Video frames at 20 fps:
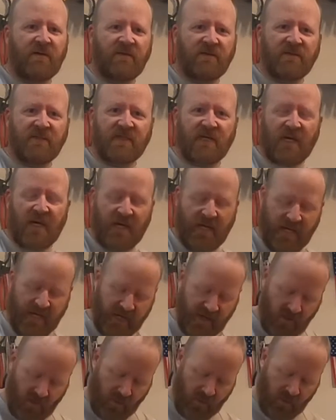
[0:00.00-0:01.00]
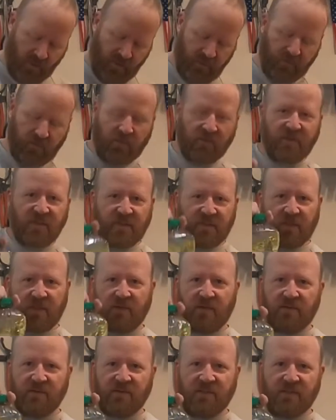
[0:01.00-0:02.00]
use uh, any oil. We're just going
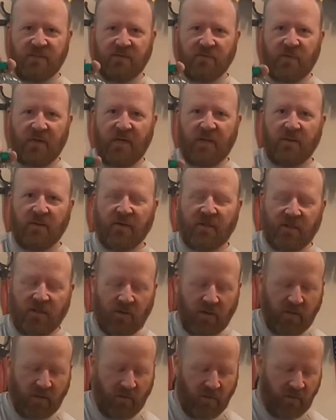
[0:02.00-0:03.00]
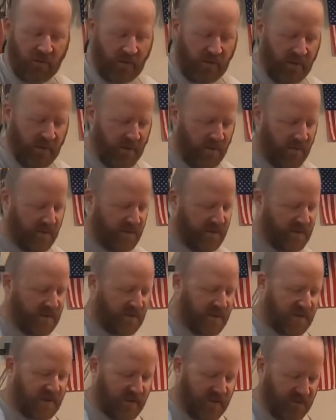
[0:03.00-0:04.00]
to use regular canola oil here,
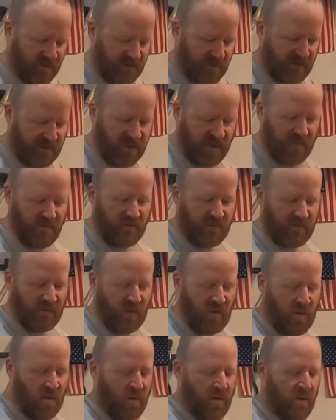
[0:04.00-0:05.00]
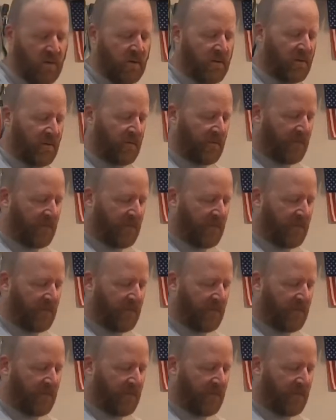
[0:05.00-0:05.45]
just cheap oil.